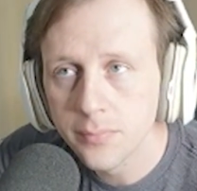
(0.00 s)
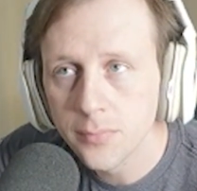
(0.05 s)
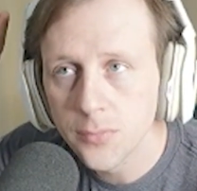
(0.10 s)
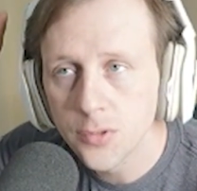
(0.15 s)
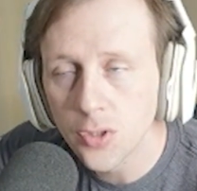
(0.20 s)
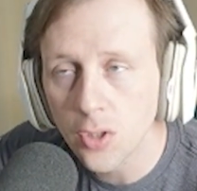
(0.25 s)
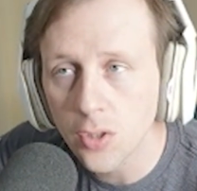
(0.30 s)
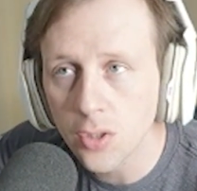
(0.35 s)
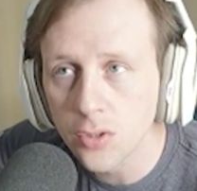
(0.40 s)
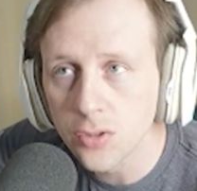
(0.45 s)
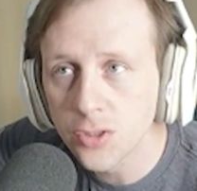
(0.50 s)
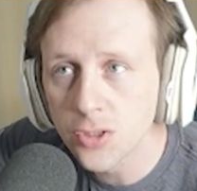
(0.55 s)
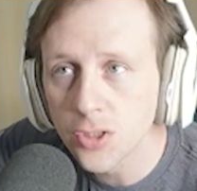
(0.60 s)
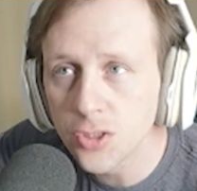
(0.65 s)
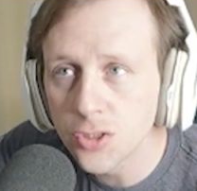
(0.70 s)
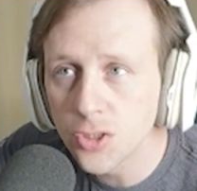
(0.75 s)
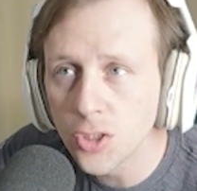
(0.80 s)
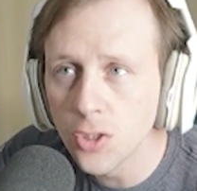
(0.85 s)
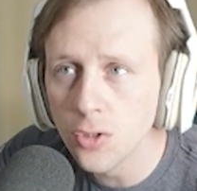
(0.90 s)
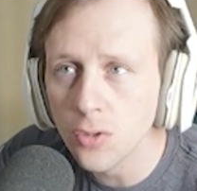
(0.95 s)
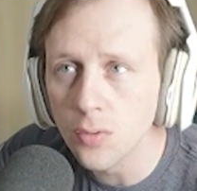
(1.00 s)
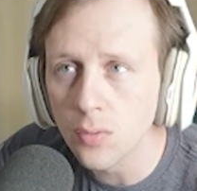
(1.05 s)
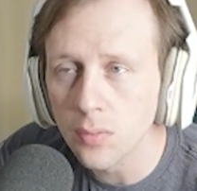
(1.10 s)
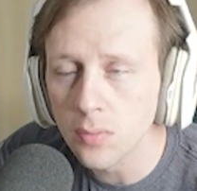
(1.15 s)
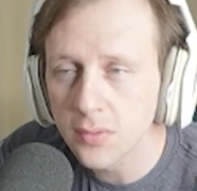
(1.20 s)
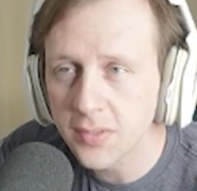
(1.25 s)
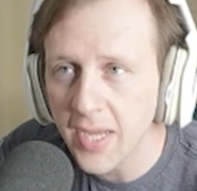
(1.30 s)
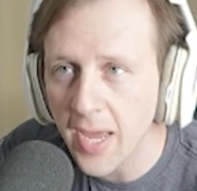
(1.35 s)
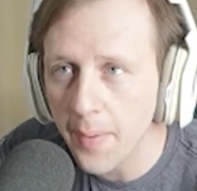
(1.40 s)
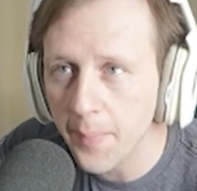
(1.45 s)
So it goes to 2
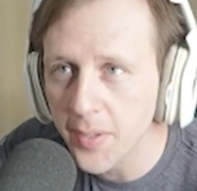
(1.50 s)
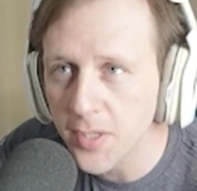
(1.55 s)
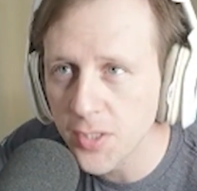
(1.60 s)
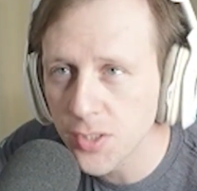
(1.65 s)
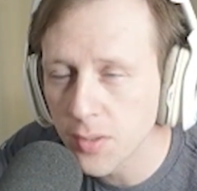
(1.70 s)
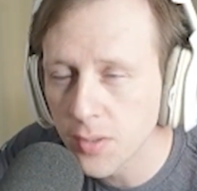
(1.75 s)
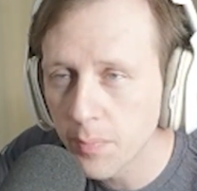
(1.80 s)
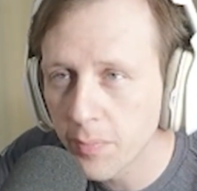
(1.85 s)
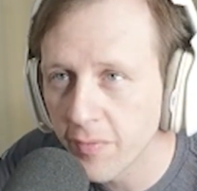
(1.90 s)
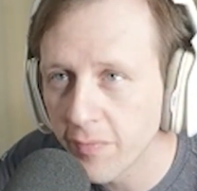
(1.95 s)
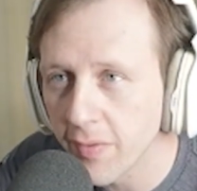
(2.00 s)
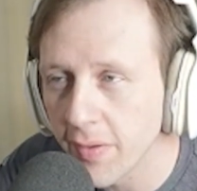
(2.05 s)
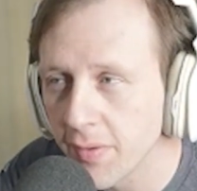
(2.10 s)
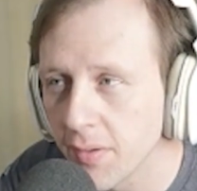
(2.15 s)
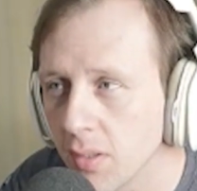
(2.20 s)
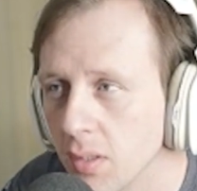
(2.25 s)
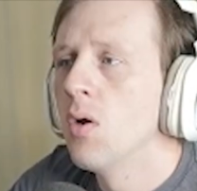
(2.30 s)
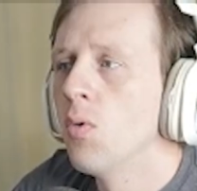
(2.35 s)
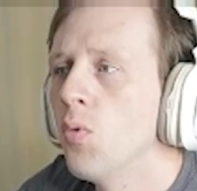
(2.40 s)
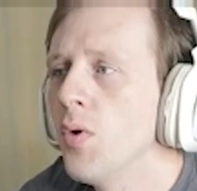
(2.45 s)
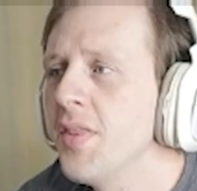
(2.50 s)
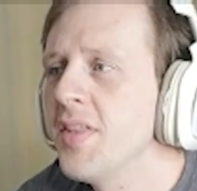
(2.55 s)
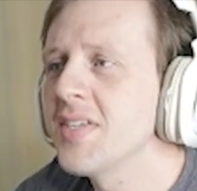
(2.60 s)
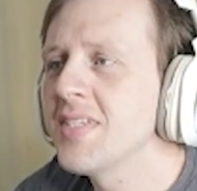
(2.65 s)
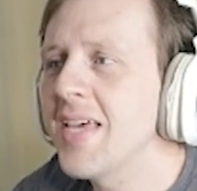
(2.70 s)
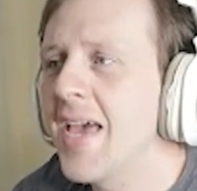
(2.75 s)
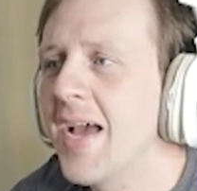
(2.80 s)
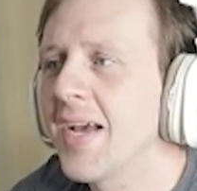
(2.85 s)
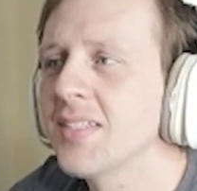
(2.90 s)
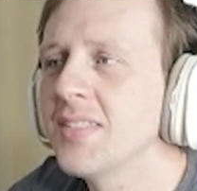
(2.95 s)
damage per feather. When this
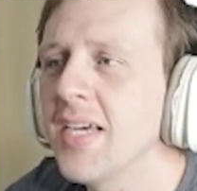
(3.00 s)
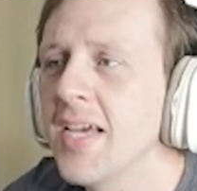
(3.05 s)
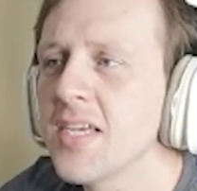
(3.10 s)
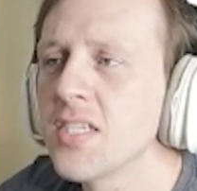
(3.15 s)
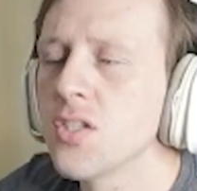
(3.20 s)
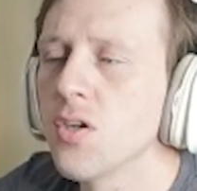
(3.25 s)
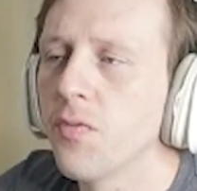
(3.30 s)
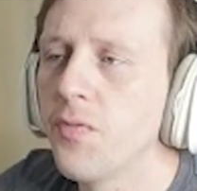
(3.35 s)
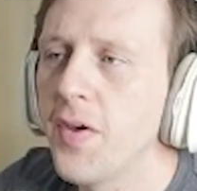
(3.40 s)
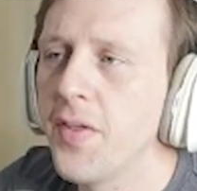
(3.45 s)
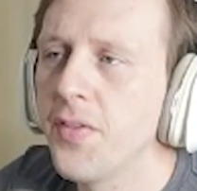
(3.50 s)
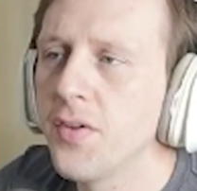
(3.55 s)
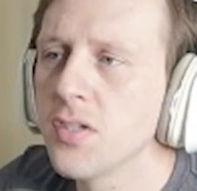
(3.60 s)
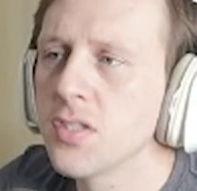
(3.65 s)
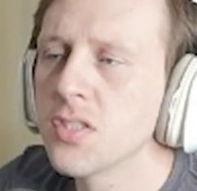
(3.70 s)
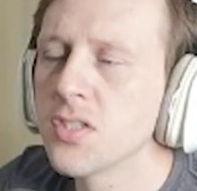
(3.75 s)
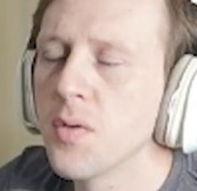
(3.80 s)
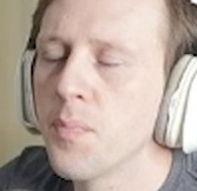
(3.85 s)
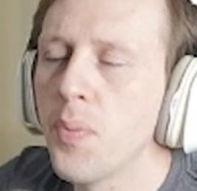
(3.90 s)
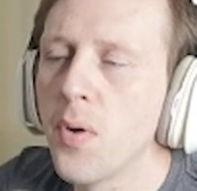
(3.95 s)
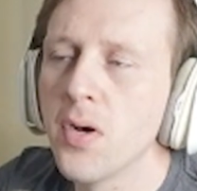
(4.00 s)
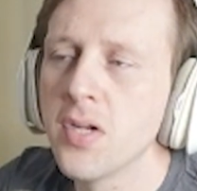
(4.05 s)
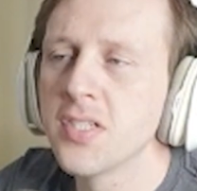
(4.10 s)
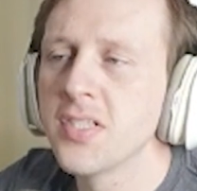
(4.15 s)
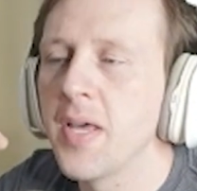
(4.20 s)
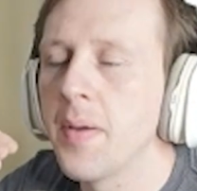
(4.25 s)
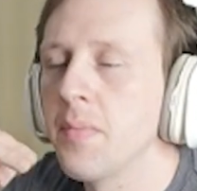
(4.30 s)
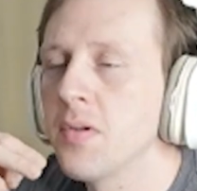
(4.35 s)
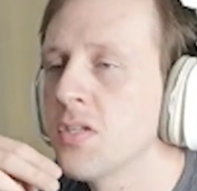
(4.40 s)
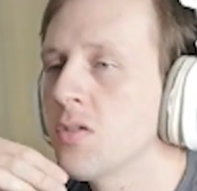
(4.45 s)
Axie has no feathers, the bonus
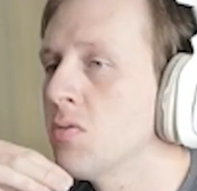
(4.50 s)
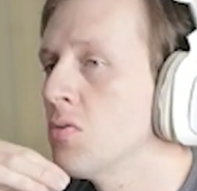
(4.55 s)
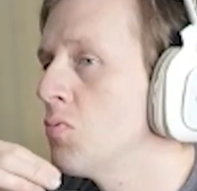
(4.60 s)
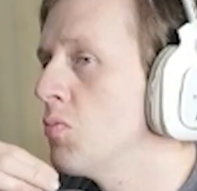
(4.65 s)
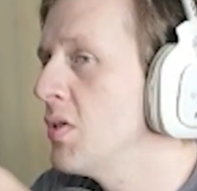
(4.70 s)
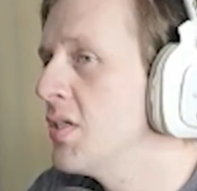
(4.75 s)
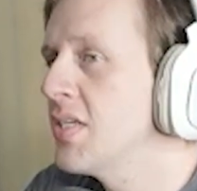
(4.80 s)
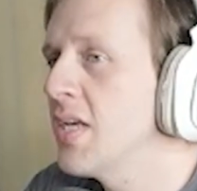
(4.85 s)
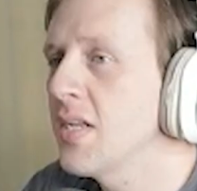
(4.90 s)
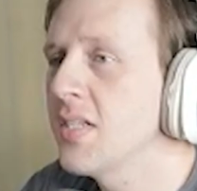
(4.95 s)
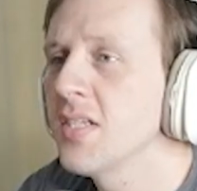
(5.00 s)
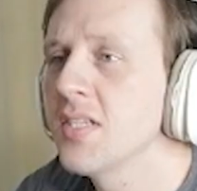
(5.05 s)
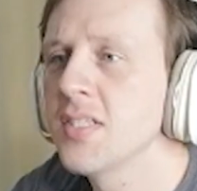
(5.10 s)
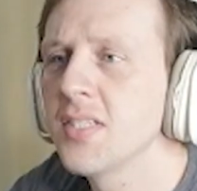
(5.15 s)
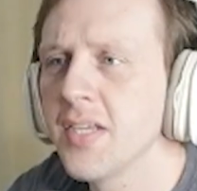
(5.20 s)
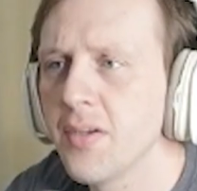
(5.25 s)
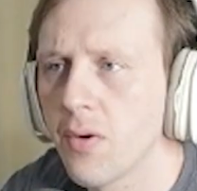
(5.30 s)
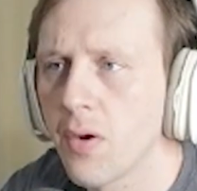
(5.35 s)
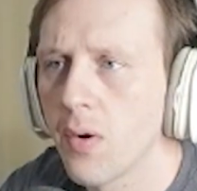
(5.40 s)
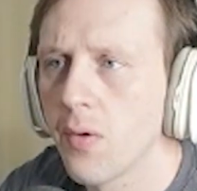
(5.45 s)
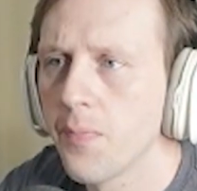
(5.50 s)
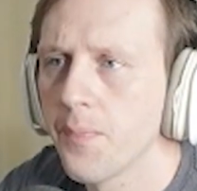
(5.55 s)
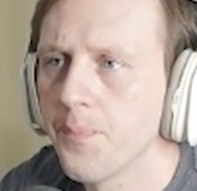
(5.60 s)
damage is reset to 0.